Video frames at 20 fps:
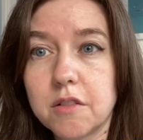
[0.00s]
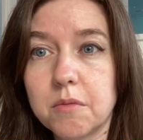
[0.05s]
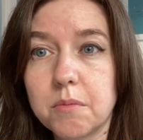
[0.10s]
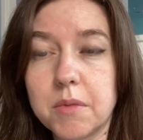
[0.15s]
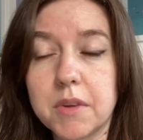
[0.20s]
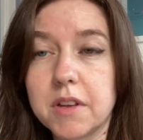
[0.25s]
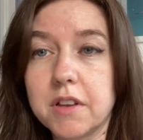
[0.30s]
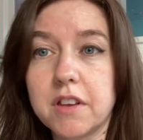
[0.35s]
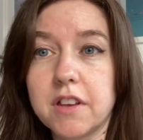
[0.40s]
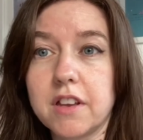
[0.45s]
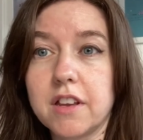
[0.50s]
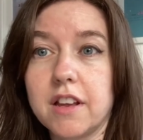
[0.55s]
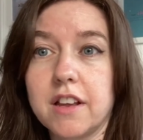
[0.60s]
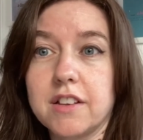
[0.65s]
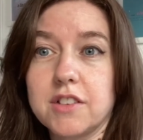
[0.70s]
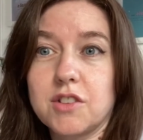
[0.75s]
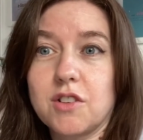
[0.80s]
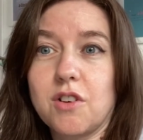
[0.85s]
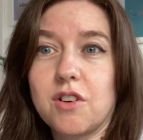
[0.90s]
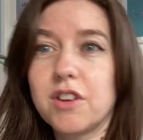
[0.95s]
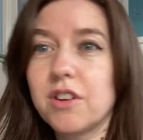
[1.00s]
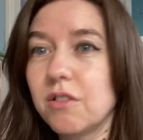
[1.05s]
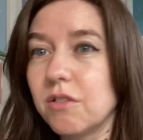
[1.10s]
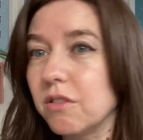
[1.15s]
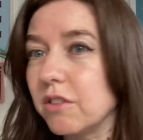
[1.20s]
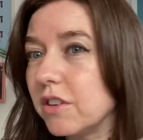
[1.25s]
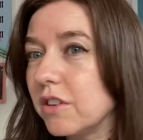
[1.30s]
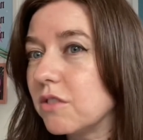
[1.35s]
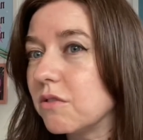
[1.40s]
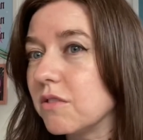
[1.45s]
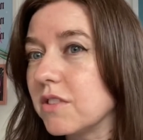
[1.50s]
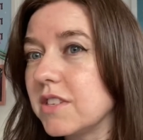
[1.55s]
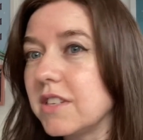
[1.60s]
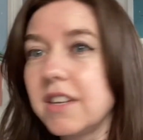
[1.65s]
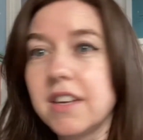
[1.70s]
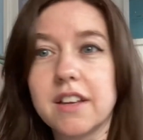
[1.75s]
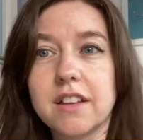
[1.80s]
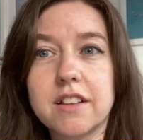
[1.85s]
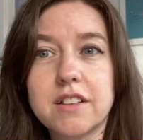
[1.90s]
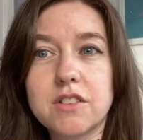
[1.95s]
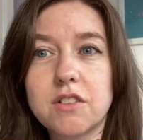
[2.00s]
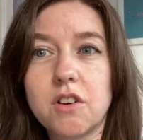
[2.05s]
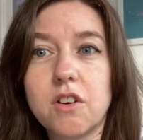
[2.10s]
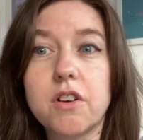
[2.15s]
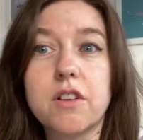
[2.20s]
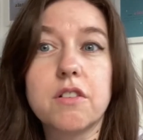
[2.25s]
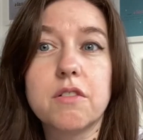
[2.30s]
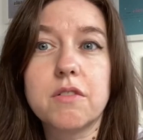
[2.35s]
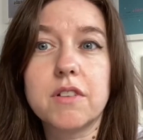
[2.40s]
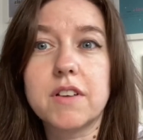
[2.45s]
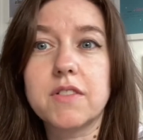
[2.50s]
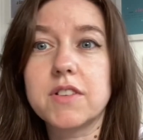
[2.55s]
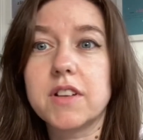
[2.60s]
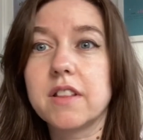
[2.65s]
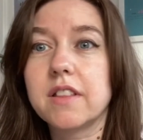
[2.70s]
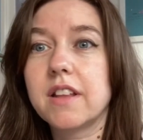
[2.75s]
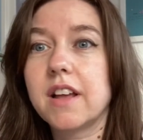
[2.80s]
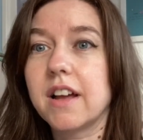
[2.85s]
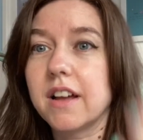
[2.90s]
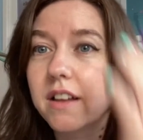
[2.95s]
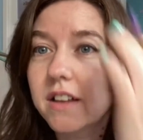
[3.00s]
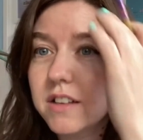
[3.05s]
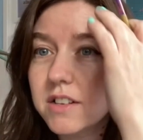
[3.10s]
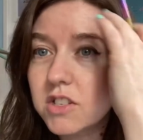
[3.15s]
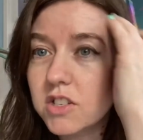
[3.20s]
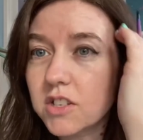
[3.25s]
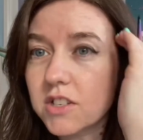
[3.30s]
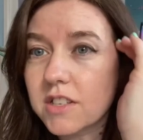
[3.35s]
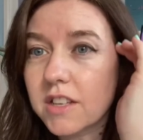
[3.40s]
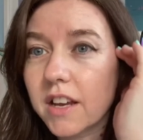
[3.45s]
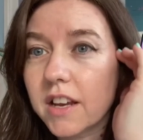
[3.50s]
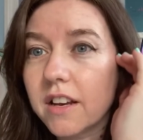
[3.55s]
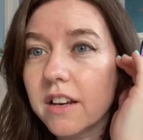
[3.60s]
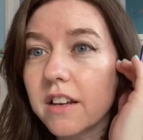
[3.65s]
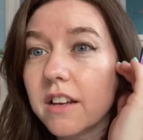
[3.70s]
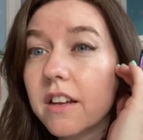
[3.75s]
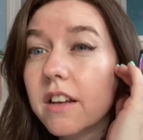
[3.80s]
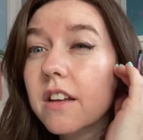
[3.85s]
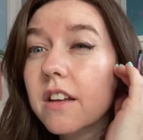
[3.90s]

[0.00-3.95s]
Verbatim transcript: But it's got, you know, you don't see it, it's gone when I've done that. It's just kind of